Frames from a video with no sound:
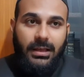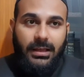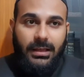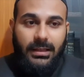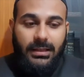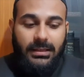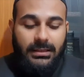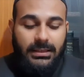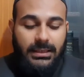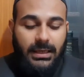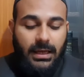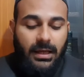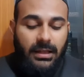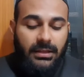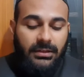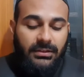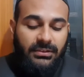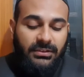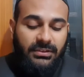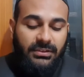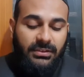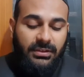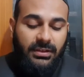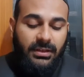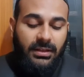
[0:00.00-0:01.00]
And the
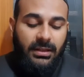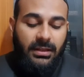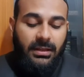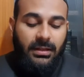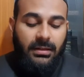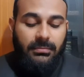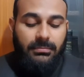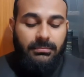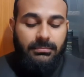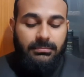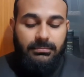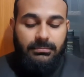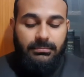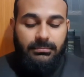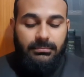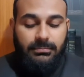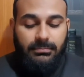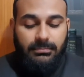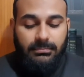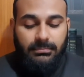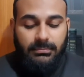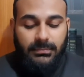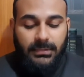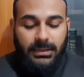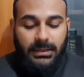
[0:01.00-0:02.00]
answer,
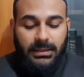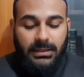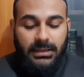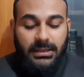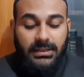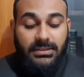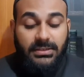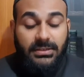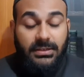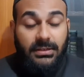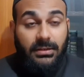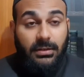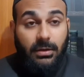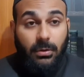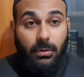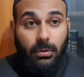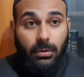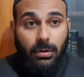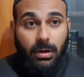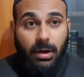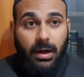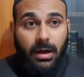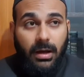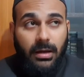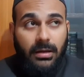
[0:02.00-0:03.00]
at least in the
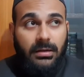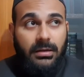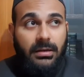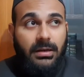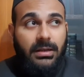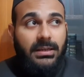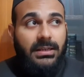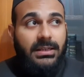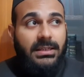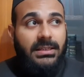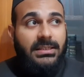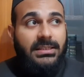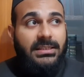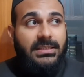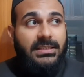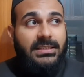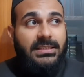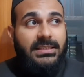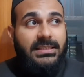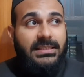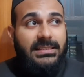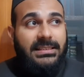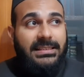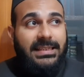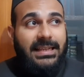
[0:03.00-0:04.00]
Quran,
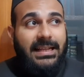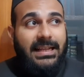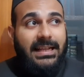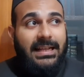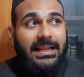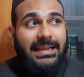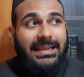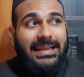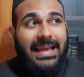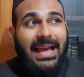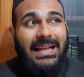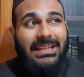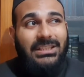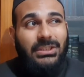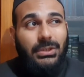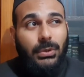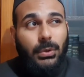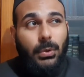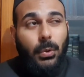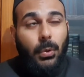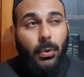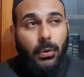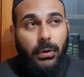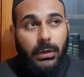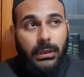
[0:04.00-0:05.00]
is
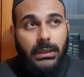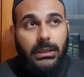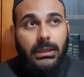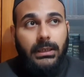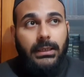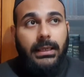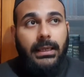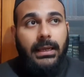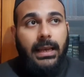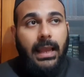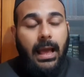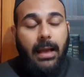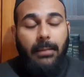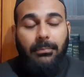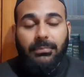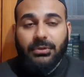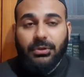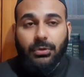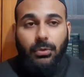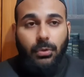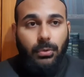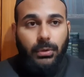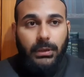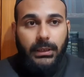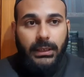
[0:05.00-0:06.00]
categorically and
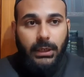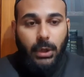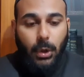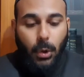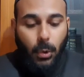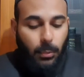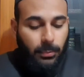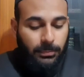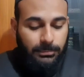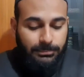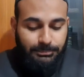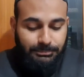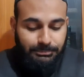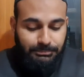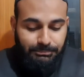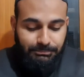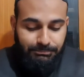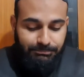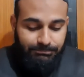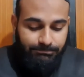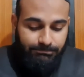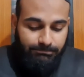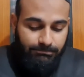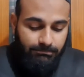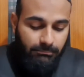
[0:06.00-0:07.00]
absolutely no.
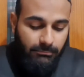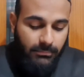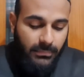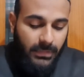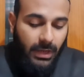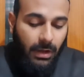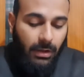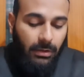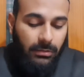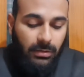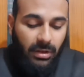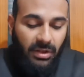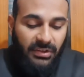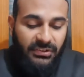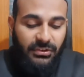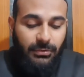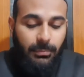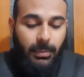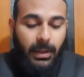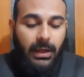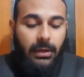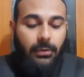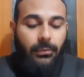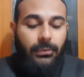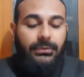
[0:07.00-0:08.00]
Allah
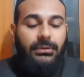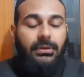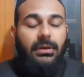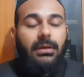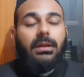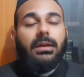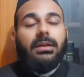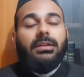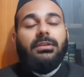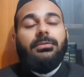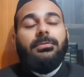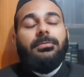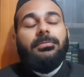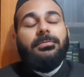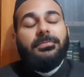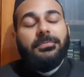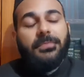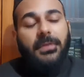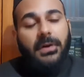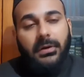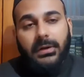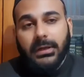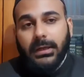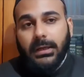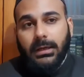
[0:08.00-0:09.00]
subhanahu wa ta'ala is
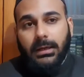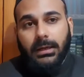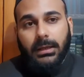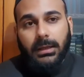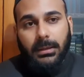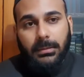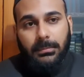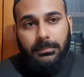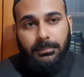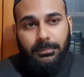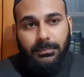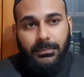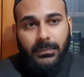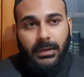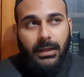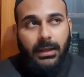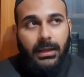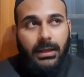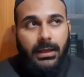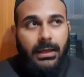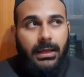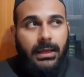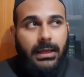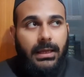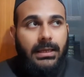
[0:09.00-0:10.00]
very clear
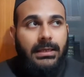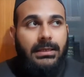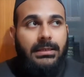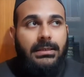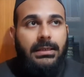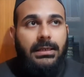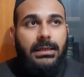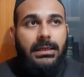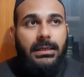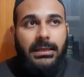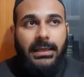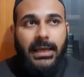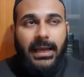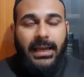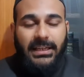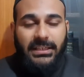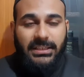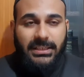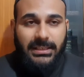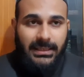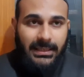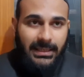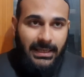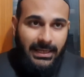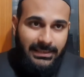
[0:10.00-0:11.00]
in
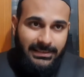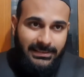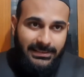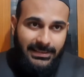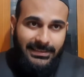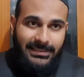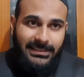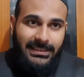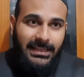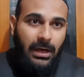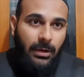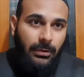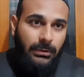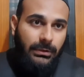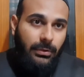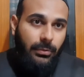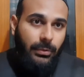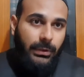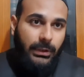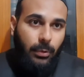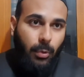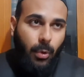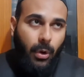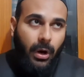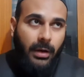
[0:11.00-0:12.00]
delineating and setting out the
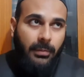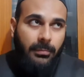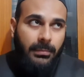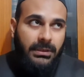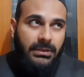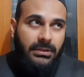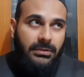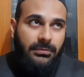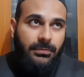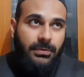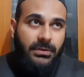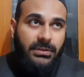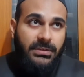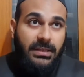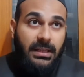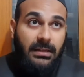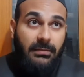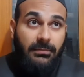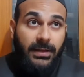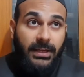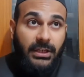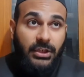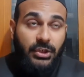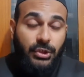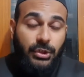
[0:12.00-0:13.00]
requirements for
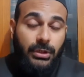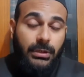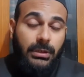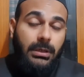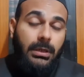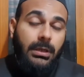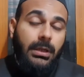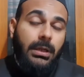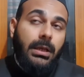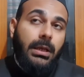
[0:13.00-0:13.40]
salvation